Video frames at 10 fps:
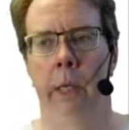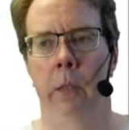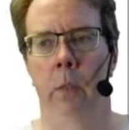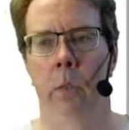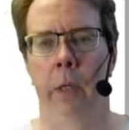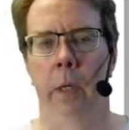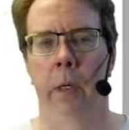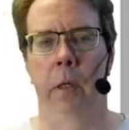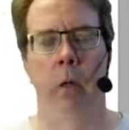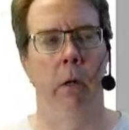next
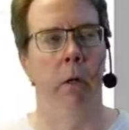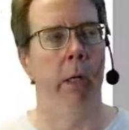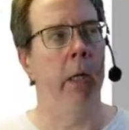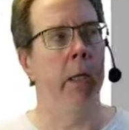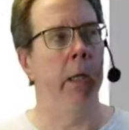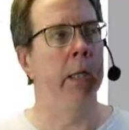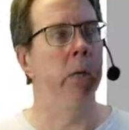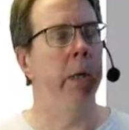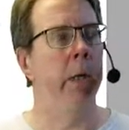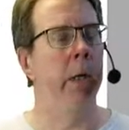week, or yeah,
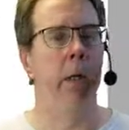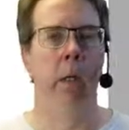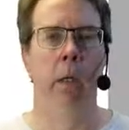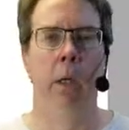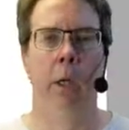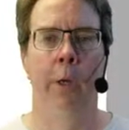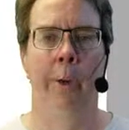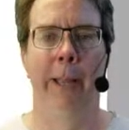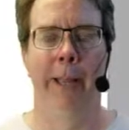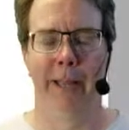next week.
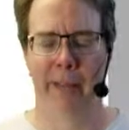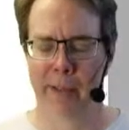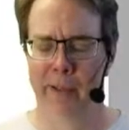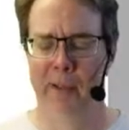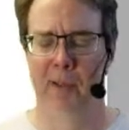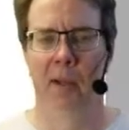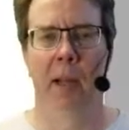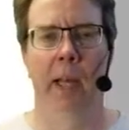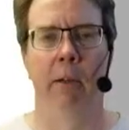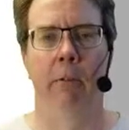Okay,
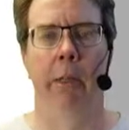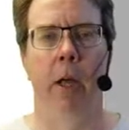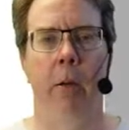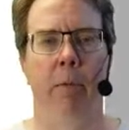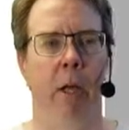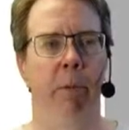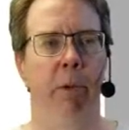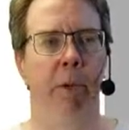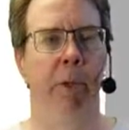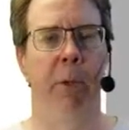I hadn't really thought about how I'm
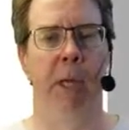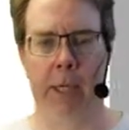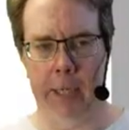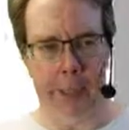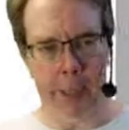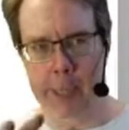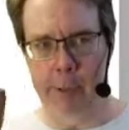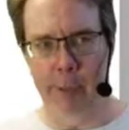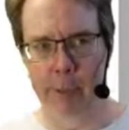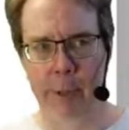going to do that. I got to
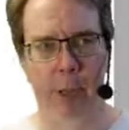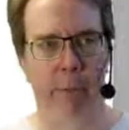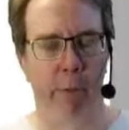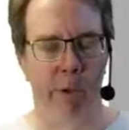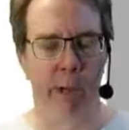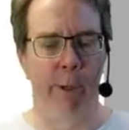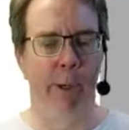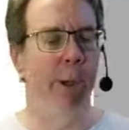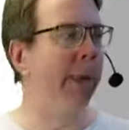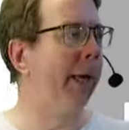change a bunch of stuff over here
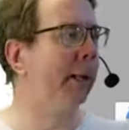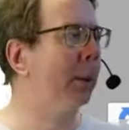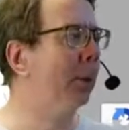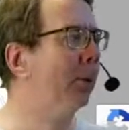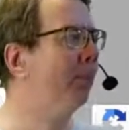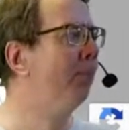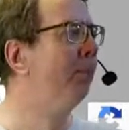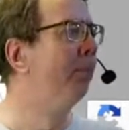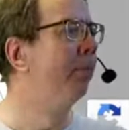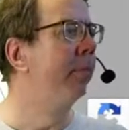to do that. So
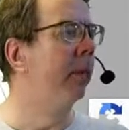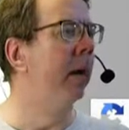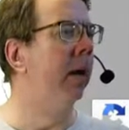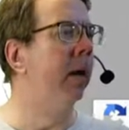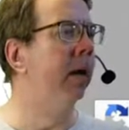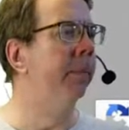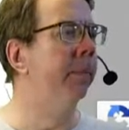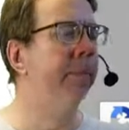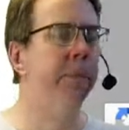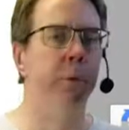
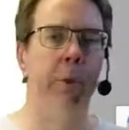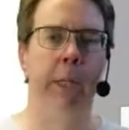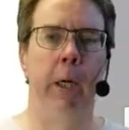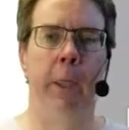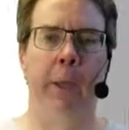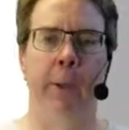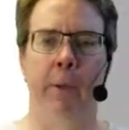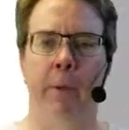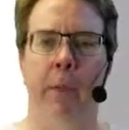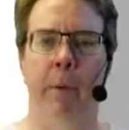um, we'll see how that
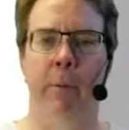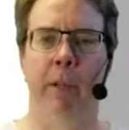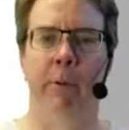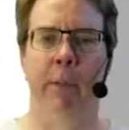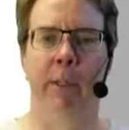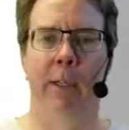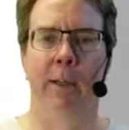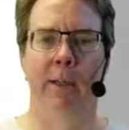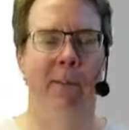goes. That might be interesting.